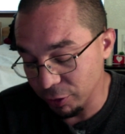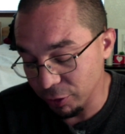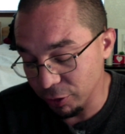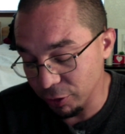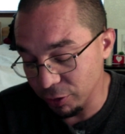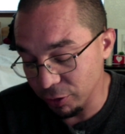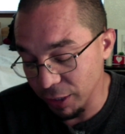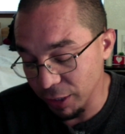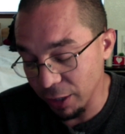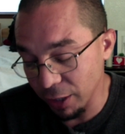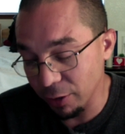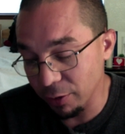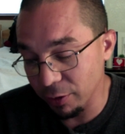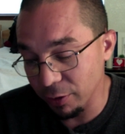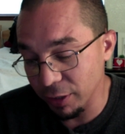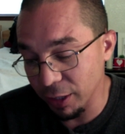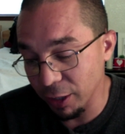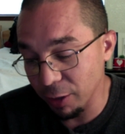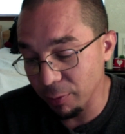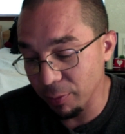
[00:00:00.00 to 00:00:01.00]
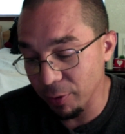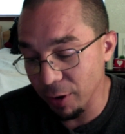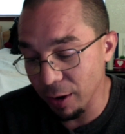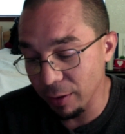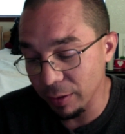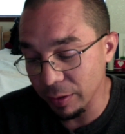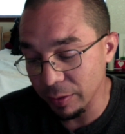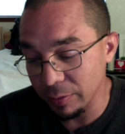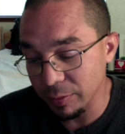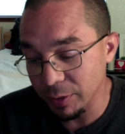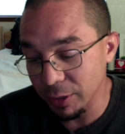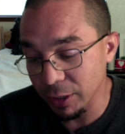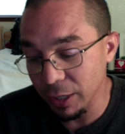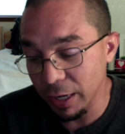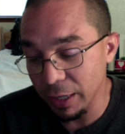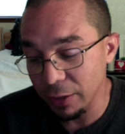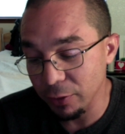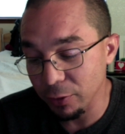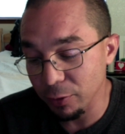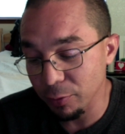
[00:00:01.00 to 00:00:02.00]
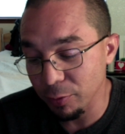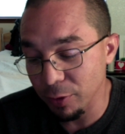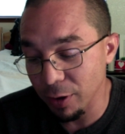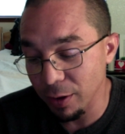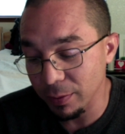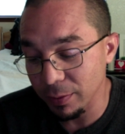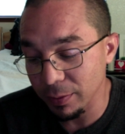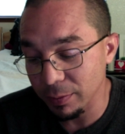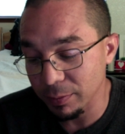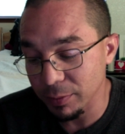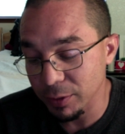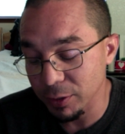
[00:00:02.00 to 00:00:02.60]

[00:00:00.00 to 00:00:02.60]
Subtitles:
Their problems are not your problems.